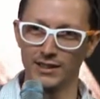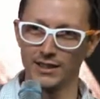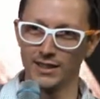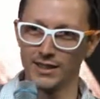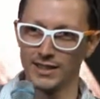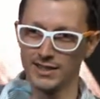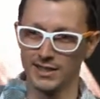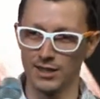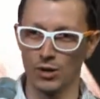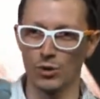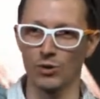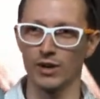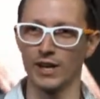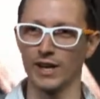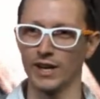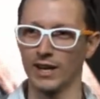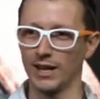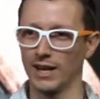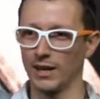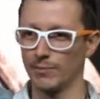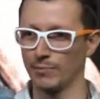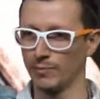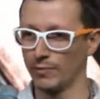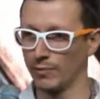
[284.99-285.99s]
soaking
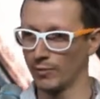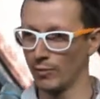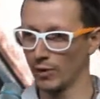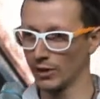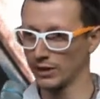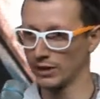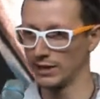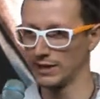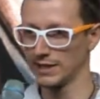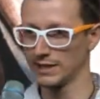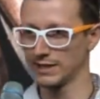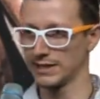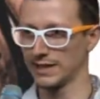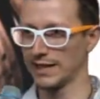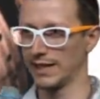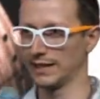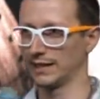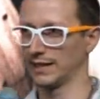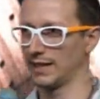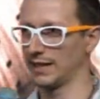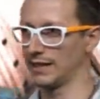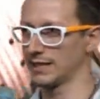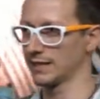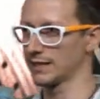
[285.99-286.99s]
up what this
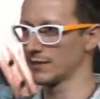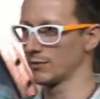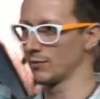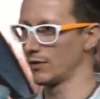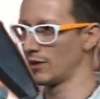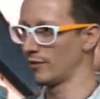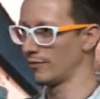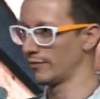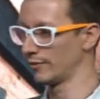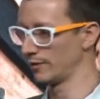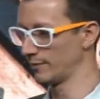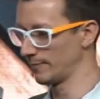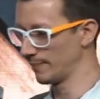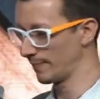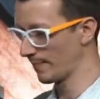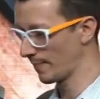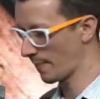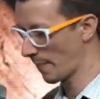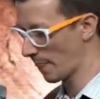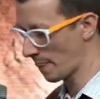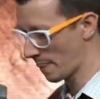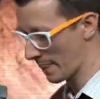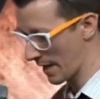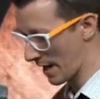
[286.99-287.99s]
land has to offer.
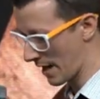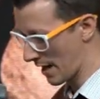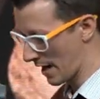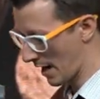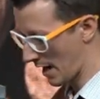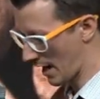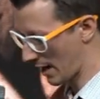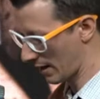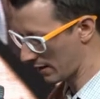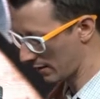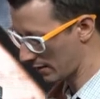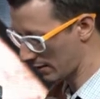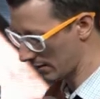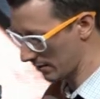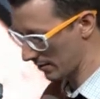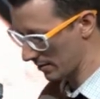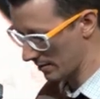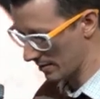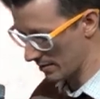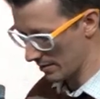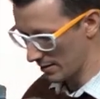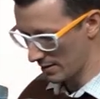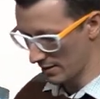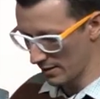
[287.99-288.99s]
And
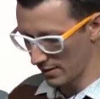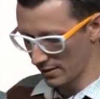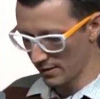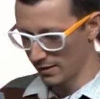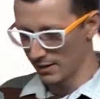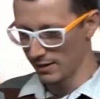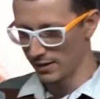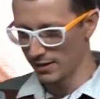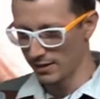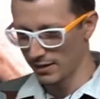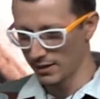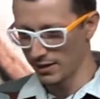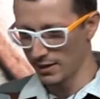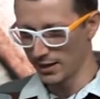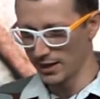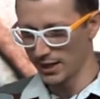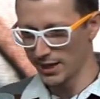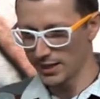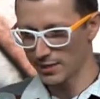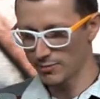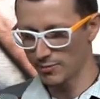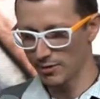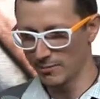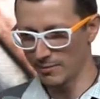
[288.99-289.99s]

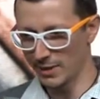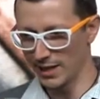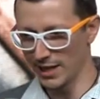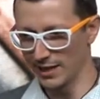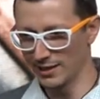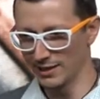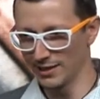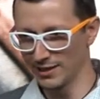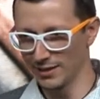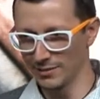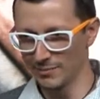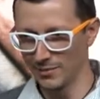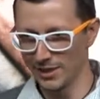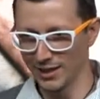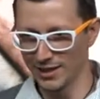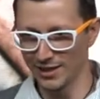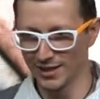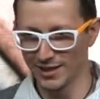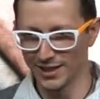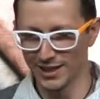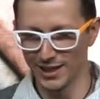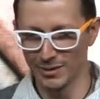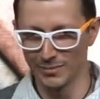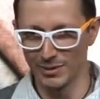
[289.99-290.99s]
this reminded me a
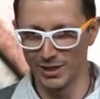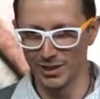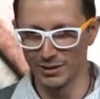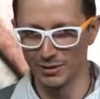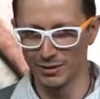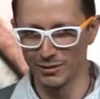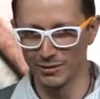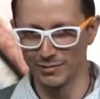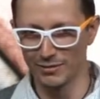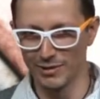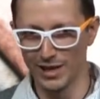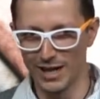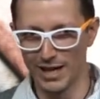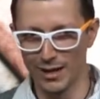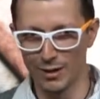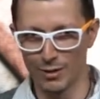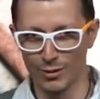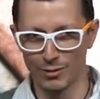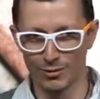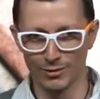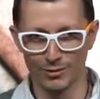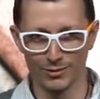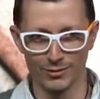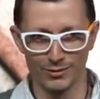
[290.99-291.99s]
little bit of
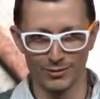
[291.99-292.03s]
how